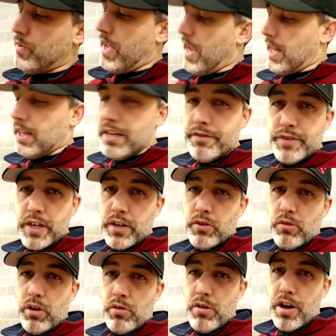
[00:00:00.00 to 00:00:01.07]
the head lifting
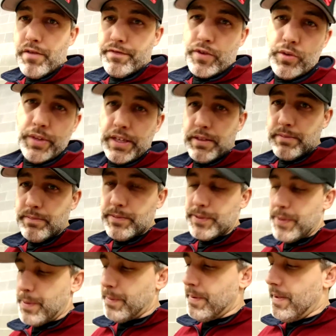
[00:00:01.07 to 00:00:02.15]
or a rod folding.
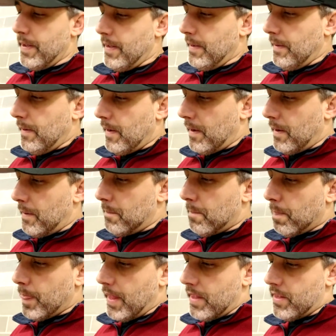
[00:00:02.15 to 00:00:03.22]
So
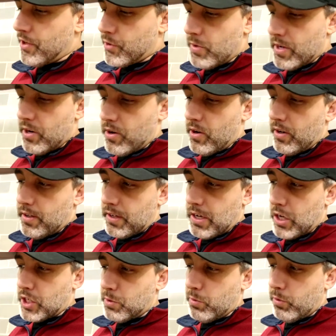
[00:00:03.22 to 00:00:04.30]
in this regard, the
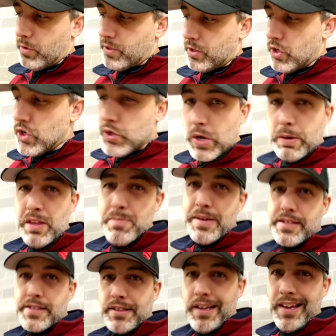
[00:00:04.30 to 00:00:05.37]
customer was extremely
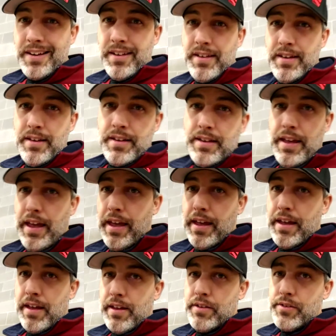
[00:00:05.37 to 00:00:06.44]
misled,
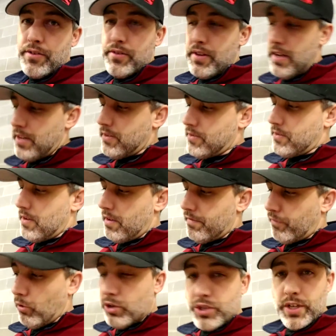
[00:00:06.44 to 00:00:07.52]
and it's
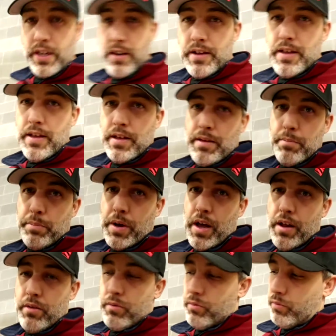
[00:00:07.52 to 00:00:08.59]
unfortunate,
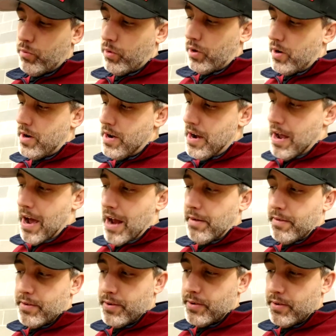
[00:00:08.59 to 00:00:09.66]
but we're
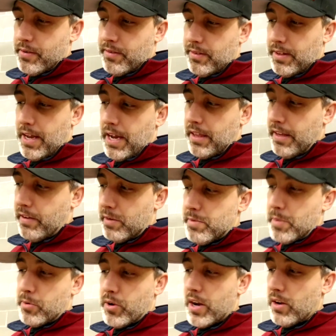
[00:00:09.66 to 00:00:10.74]
not likely going
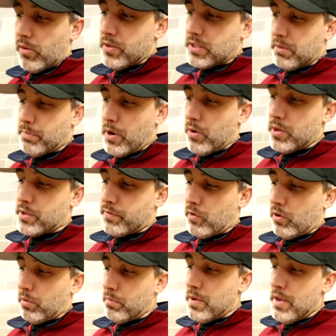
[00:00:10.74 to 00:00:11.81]
to be upgrading all these components
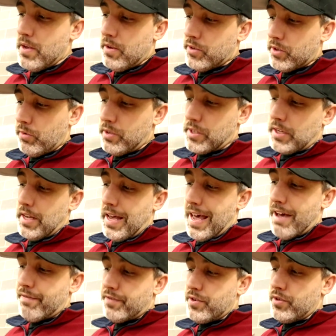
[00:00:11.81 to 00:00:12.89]
for him, so he's going to
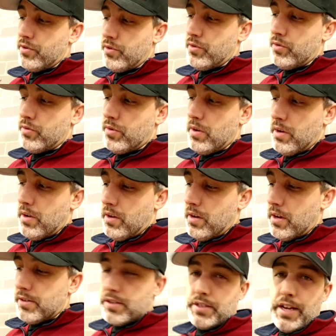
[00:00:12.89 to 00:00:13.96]
have to
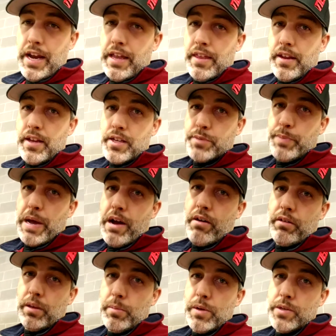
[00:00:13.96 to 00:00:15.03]
understand that his
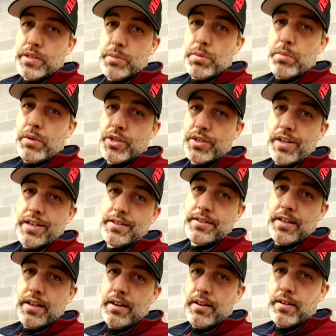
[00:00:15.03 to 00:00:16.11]
power limit is going to be much less
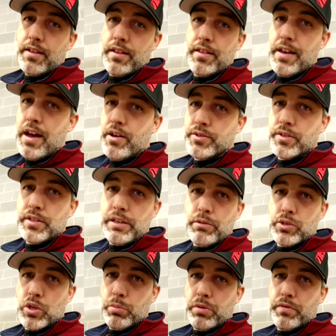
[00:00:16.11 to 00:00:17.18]
than the 1,000 he
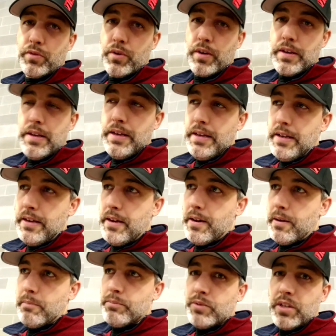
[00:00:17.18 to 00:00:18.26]
was hoping for.
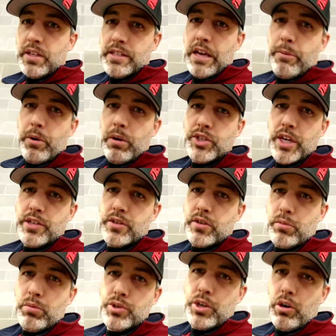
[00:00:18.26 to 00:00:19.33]
Seeing as how we already changed
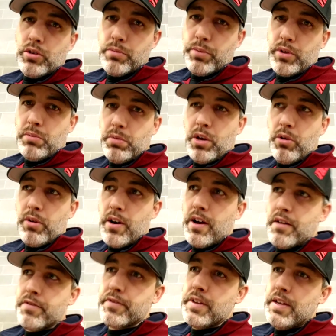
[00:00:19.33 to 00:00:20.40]
the turbocharger and pulled the blower
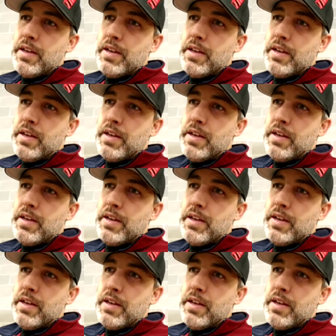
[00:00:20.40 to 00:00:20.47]
off,